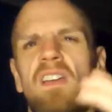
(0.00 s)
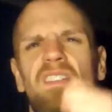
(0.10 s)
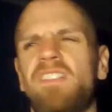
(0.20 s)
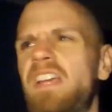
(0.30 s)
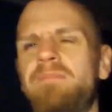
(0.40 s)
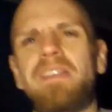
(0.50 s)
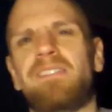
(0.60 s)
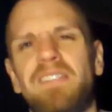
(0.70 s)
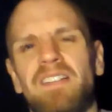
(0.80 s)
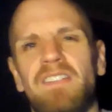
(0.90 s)
Jamie's
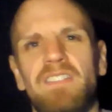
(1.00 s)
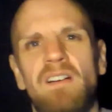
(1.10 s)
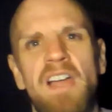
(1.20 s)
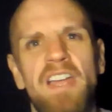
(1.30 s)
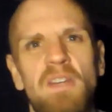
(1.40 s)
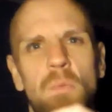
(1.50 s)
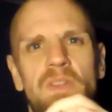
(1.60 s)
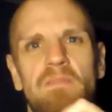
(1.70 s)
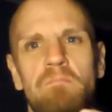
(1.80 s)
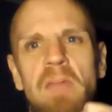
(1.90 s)
on the other side with
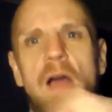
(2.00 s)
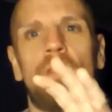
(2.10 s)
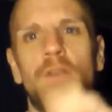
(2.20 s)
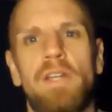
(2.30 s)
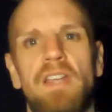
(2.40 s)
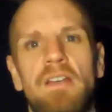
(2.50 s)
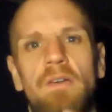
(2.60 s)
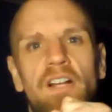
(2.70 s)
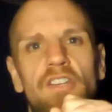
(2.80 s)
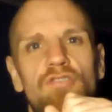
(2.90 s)
his mouth, it looks
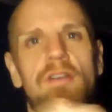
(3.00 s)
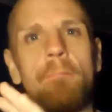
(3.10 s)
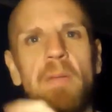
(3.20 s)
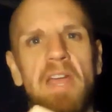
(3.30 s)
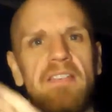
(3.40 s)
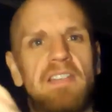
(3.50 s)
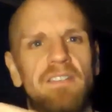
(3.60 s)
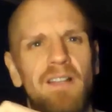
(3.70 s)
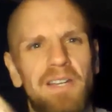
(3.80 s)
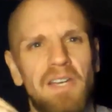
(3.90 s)
like a trumpet as he's
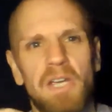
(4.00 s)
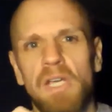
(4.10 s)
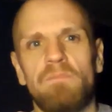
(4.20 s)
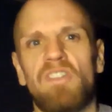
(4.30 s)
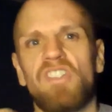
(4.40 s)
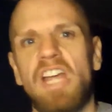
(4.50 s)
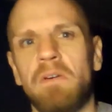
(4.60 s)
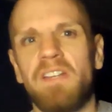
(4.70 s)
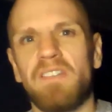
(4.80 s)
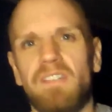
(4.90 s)
like
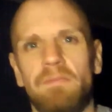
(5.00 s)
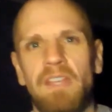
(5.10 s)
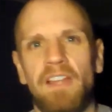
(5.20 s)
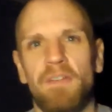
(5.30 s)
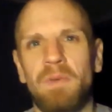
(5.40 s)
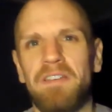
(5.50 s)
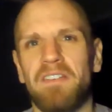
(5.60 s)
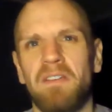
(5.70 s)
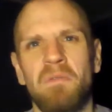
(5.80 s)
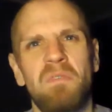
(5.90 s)
shouting at something out the
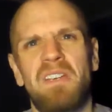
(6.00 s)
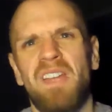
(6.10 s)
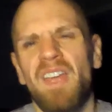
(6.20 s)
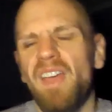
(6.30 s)
window. It